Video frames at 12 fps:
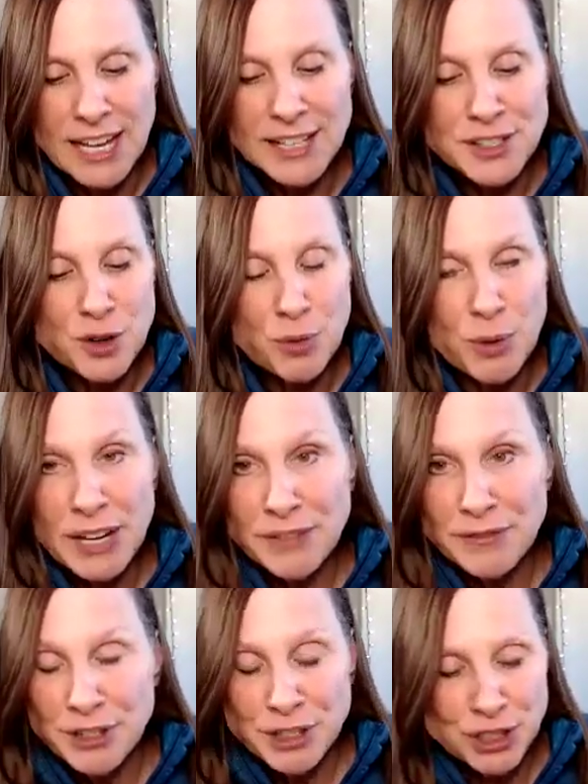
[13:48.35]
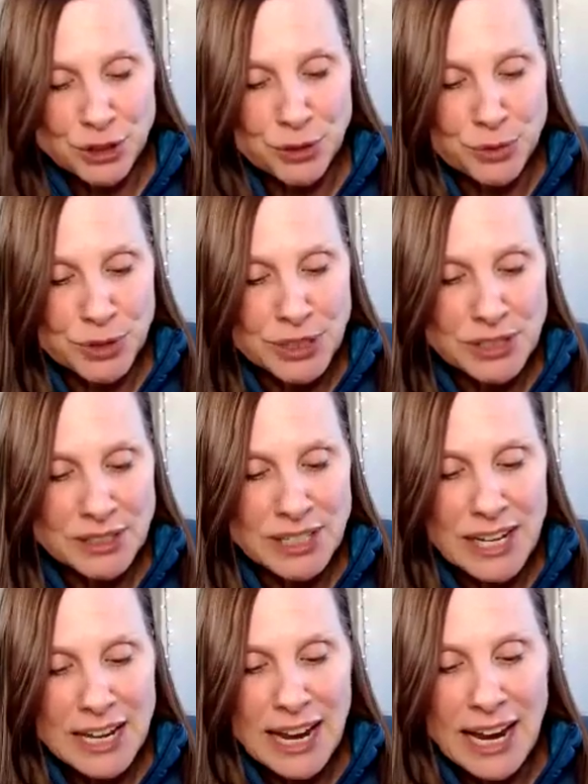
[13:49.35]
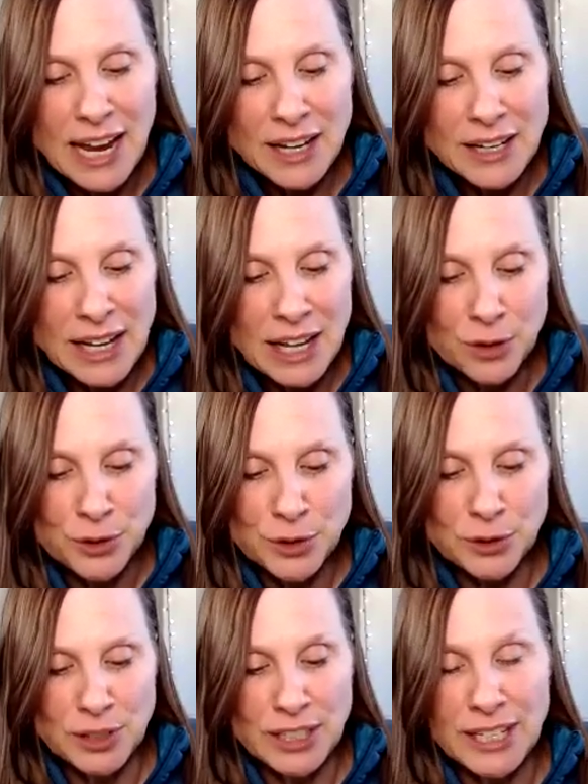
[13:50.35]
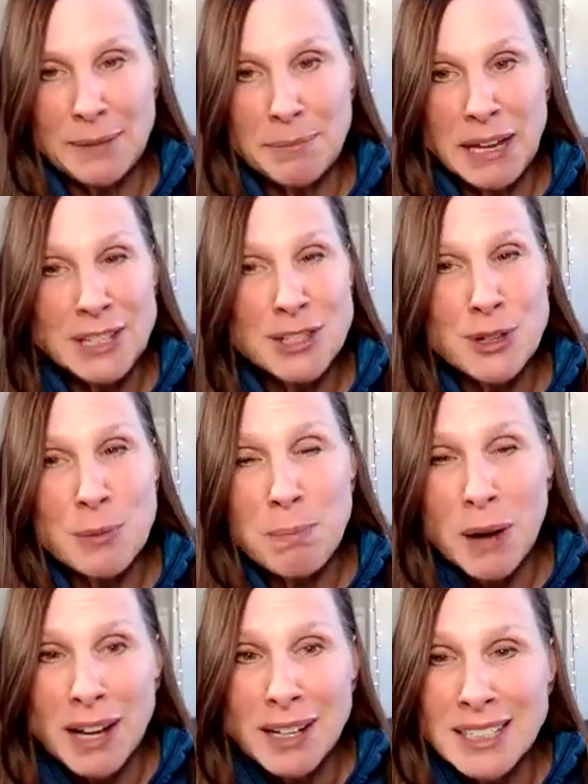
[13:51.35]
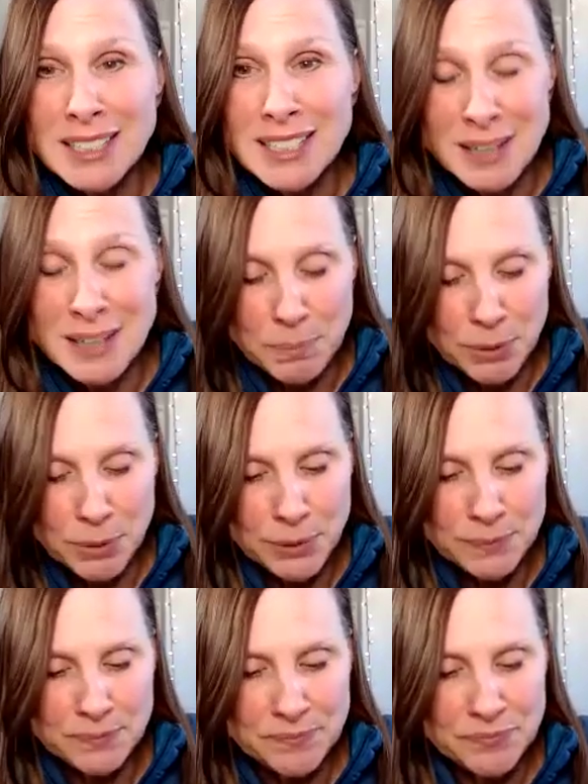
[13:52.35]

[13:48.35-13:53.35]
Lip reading: It's great for children and elderly. It makes your body supple,